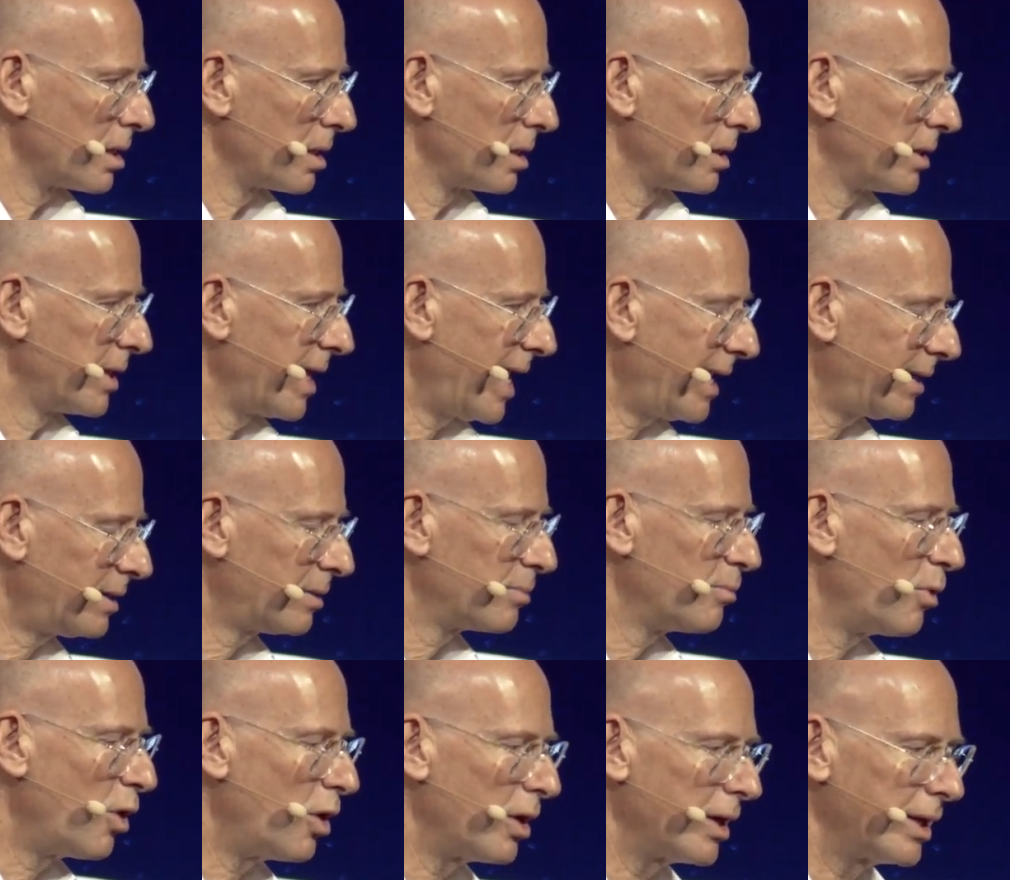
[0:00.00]
That
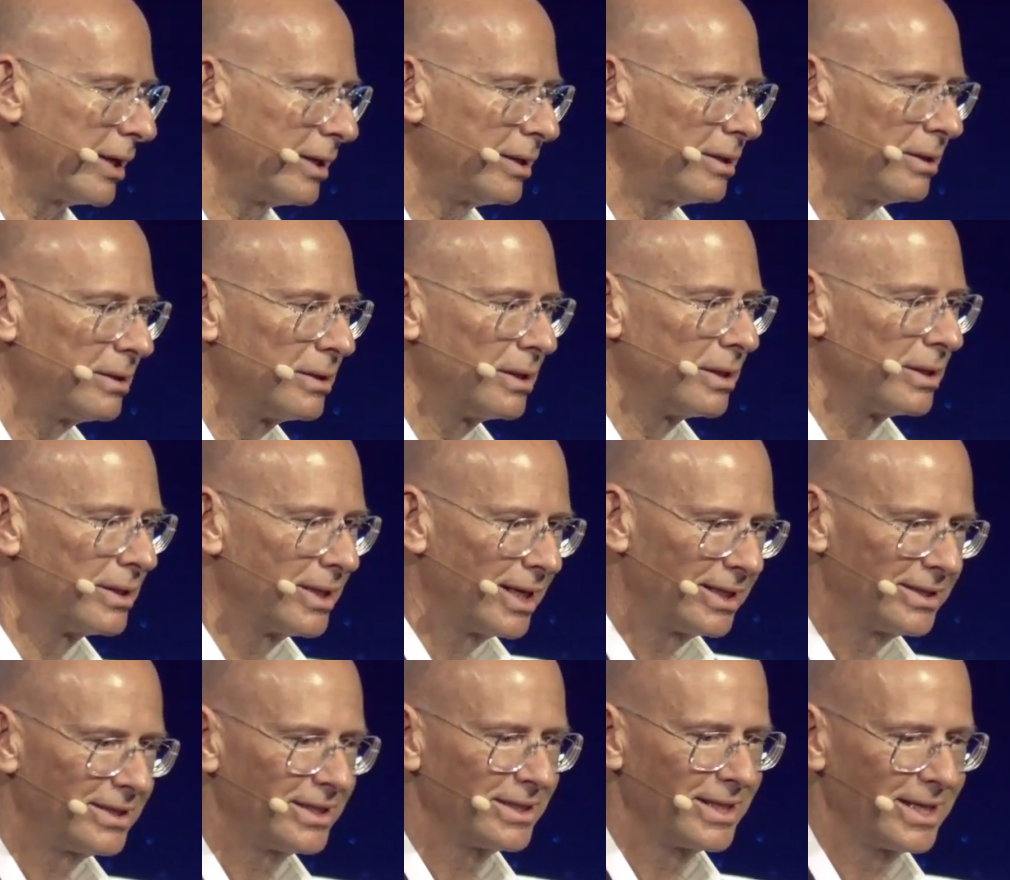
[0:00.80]
morning, in
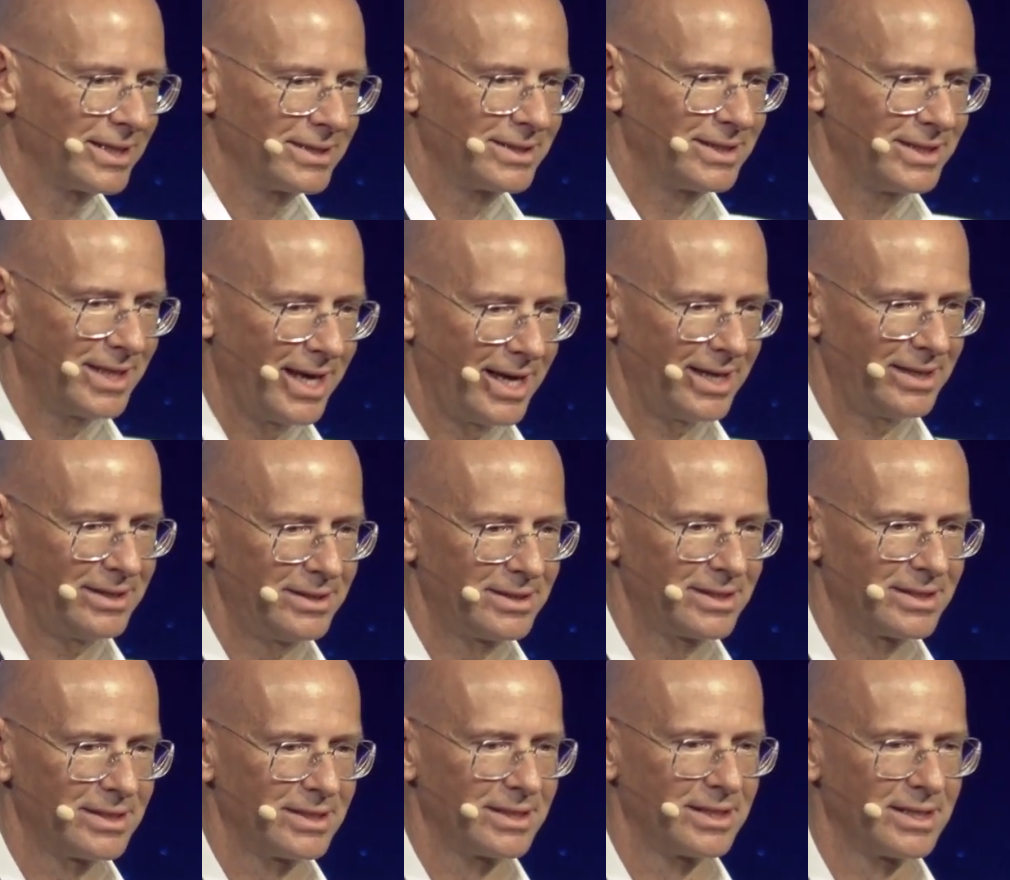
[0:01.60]

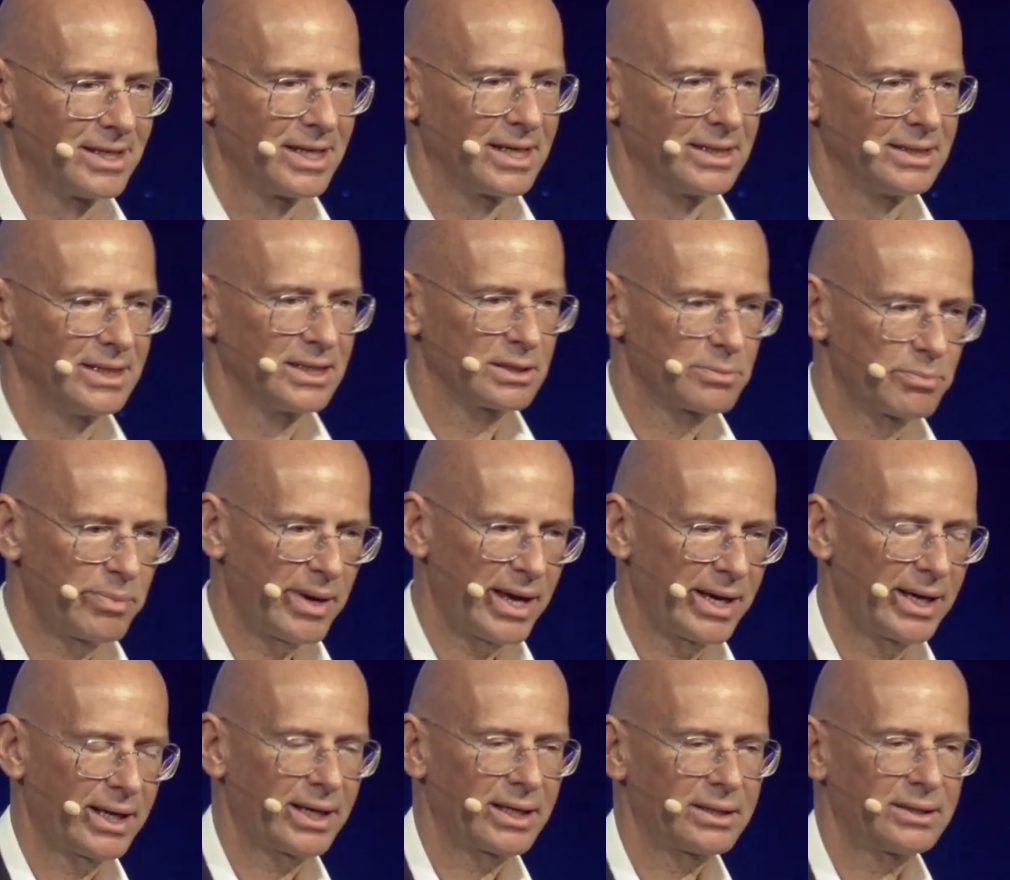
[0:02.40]
1998, this
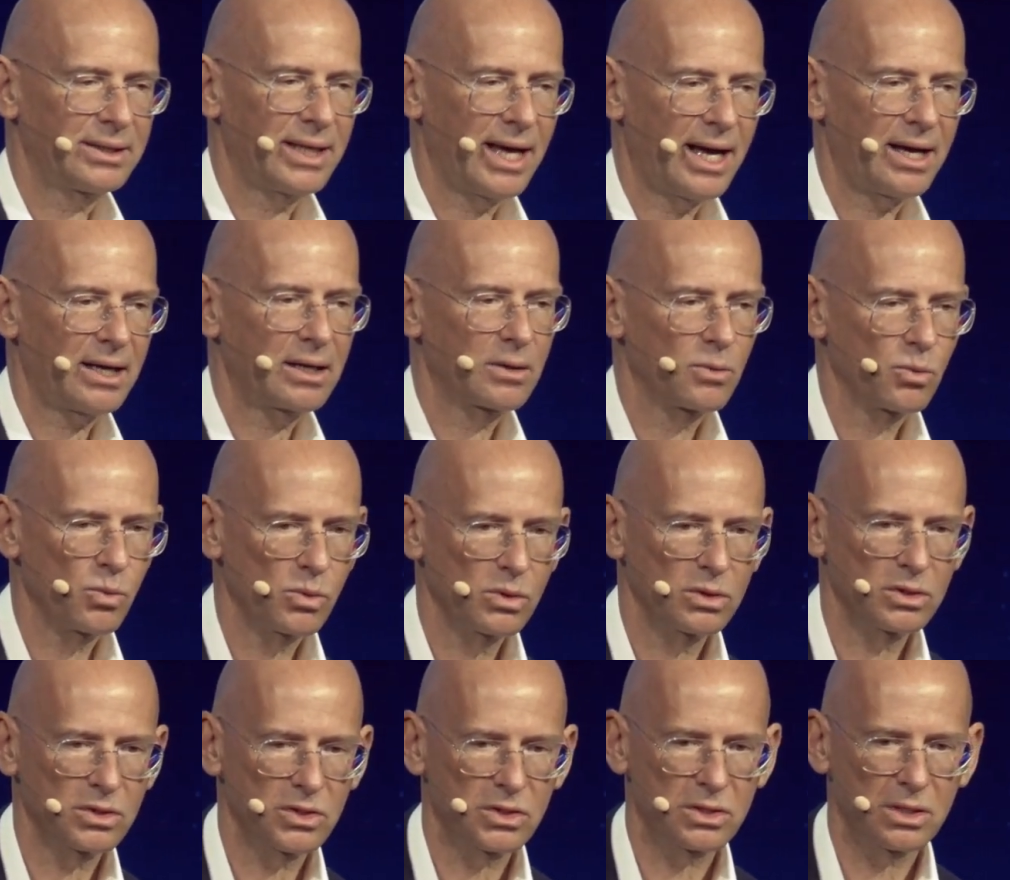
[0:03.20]
panic attack
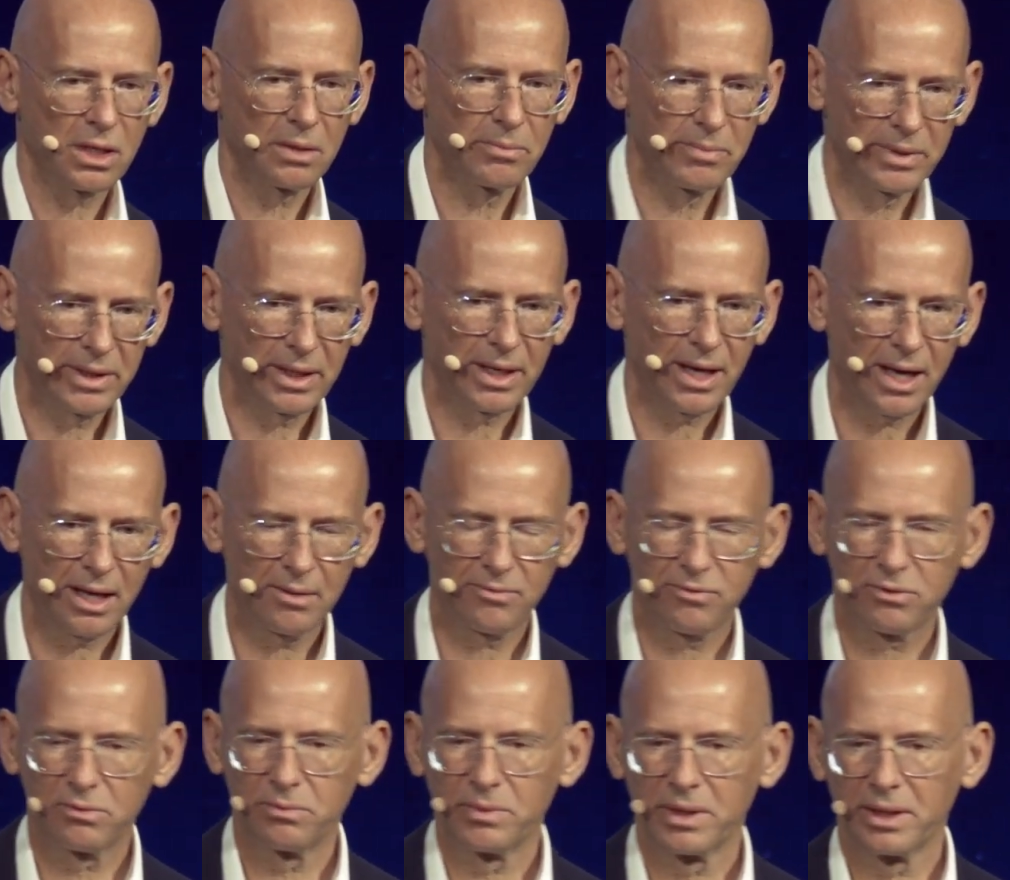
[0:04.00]
was a big help
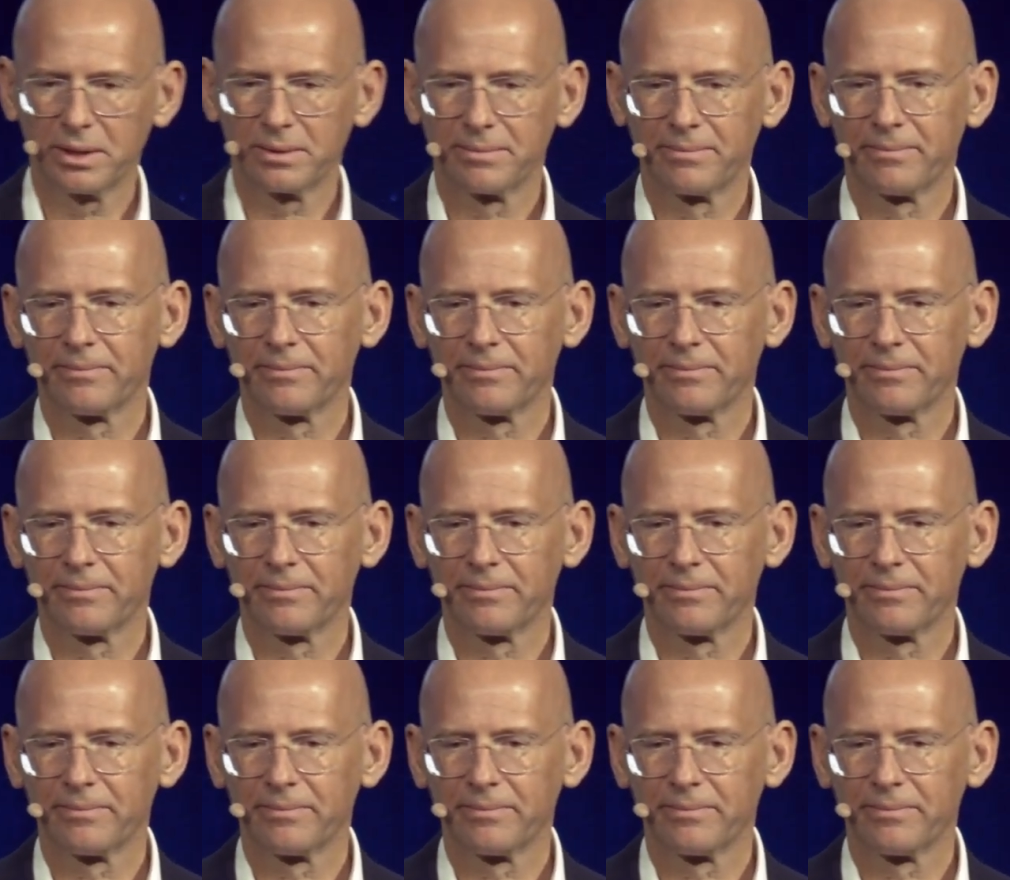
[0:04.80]
for me